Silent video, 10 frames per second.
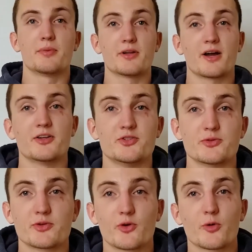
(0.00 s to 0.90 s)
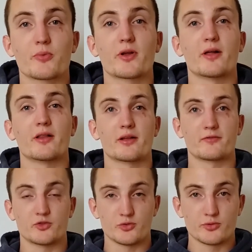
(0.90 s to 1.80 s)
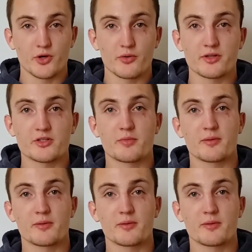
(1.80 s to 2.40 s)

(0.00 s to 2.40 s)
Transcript: but I do incorporate a lot of Judo into